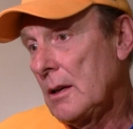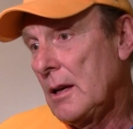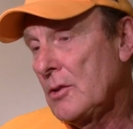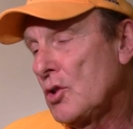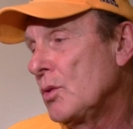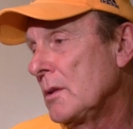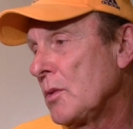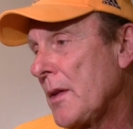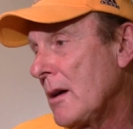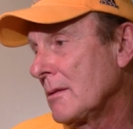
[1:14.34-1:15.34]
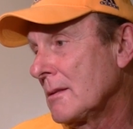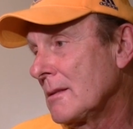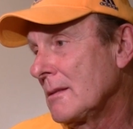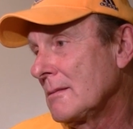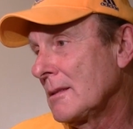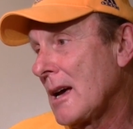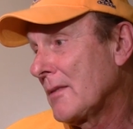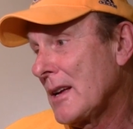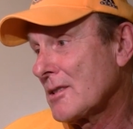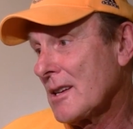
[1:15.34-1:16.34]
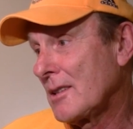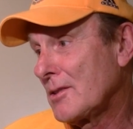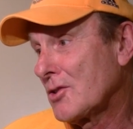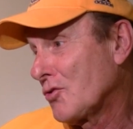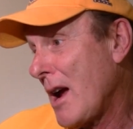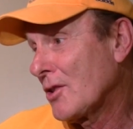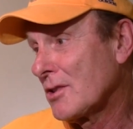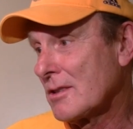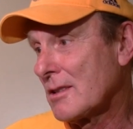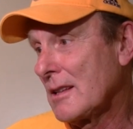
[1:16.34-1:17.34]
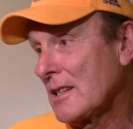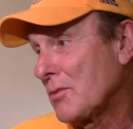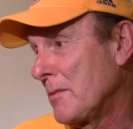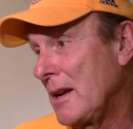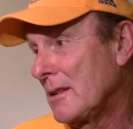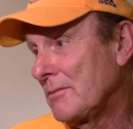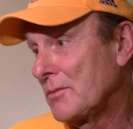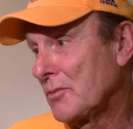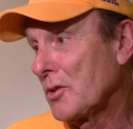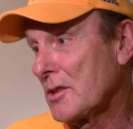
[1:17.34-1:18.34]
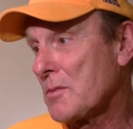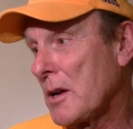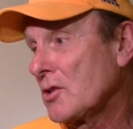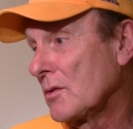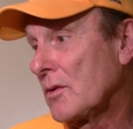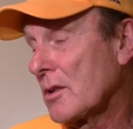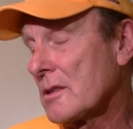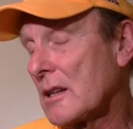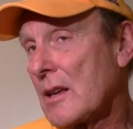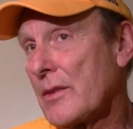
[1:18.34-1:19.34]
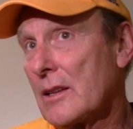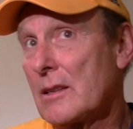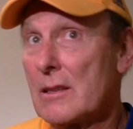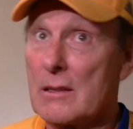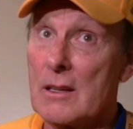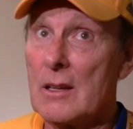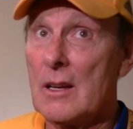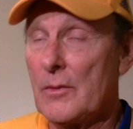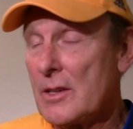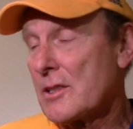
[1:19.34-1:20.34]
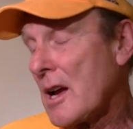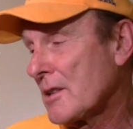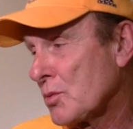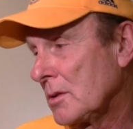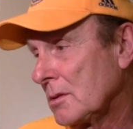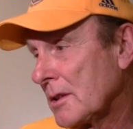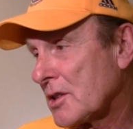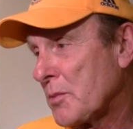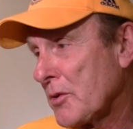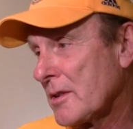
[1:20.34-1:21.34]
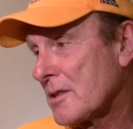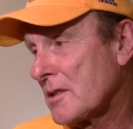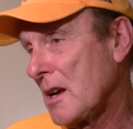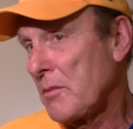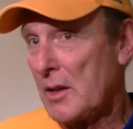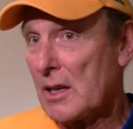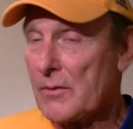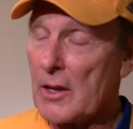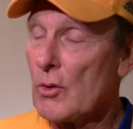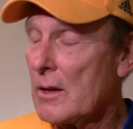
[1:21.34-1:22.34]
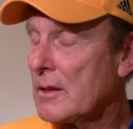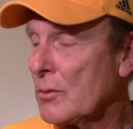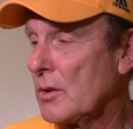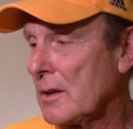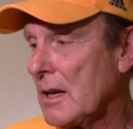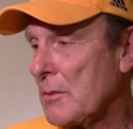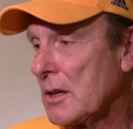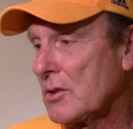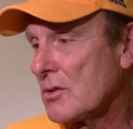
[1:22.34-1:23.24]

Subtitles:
and do it without a lot of outside distractions. And that's what made it really special for us. And I think these guys will experience the same thing if they go out there and win the game on